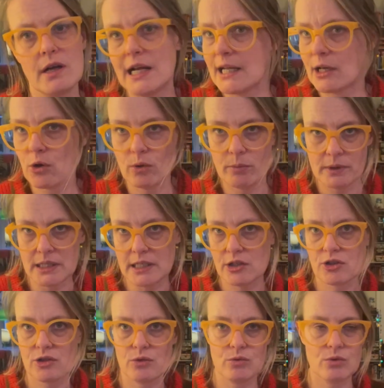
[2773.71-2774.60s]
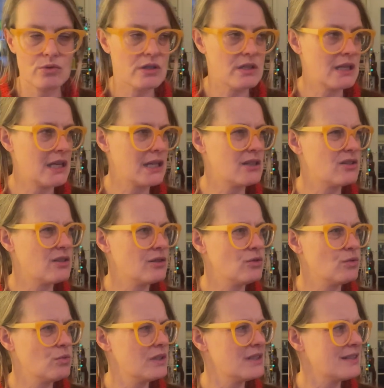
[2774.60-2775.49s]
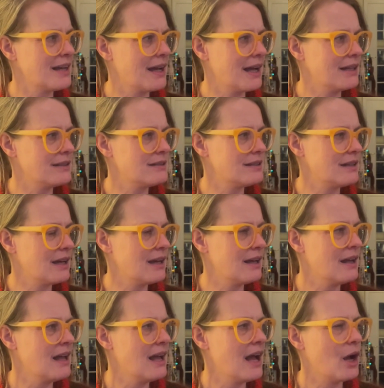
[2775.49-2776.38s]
and combination of those things. So I don't want to add to that.